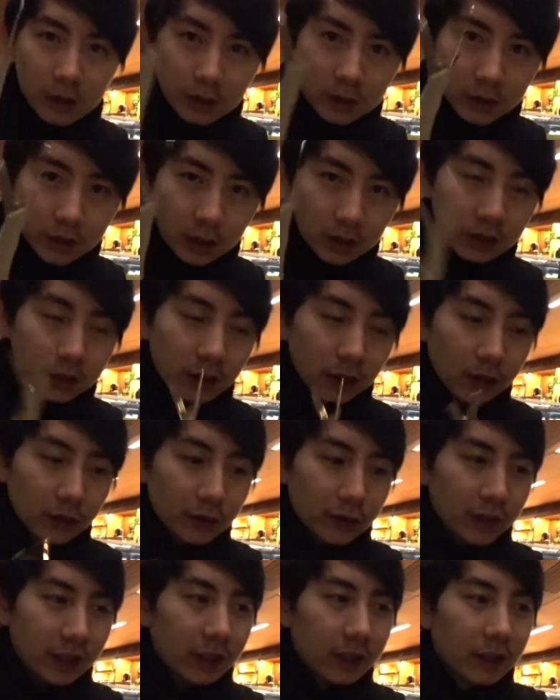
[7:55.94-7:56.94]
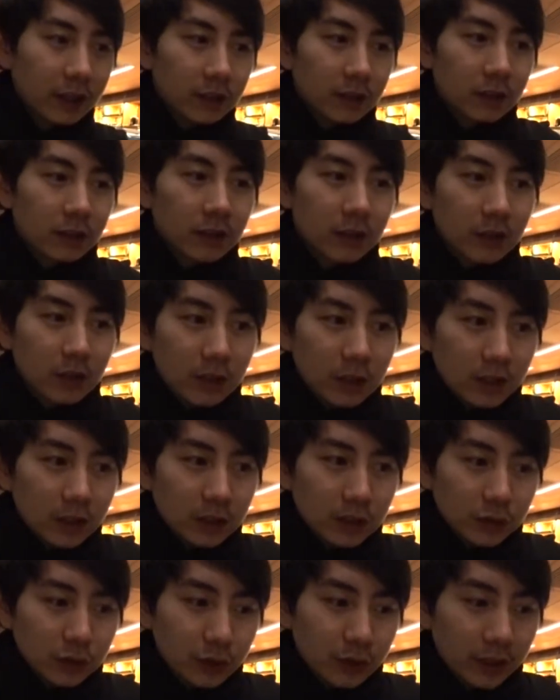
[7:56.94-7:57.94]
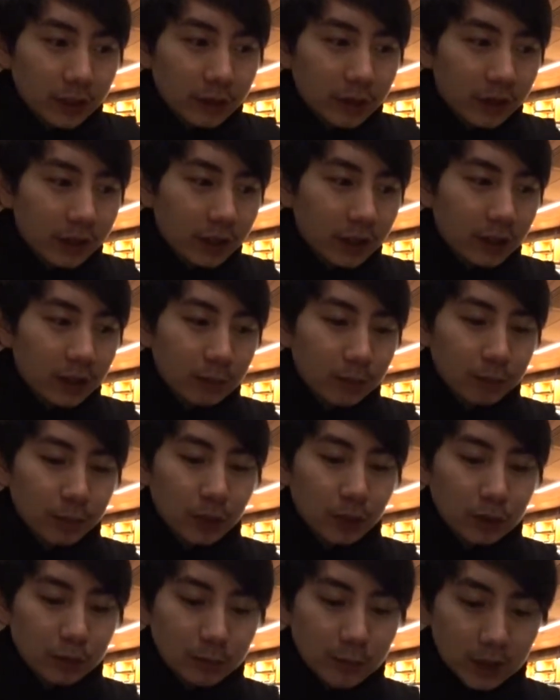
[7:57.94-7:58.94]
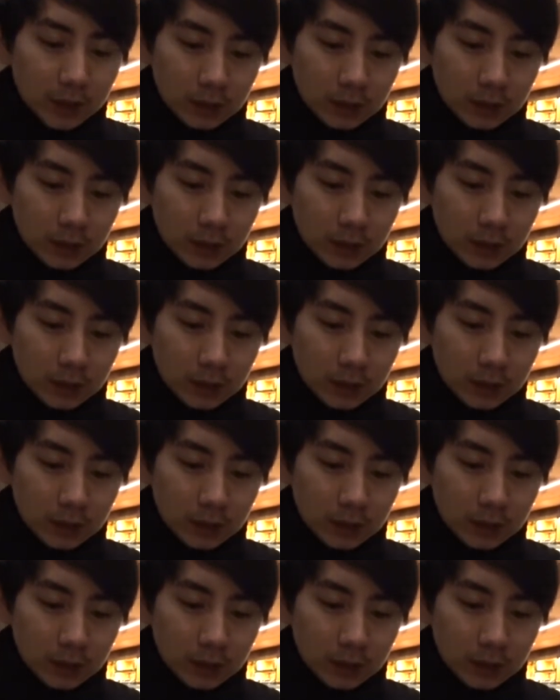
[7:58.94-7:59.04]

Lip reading: Got cutlery right here, drink right here, boom.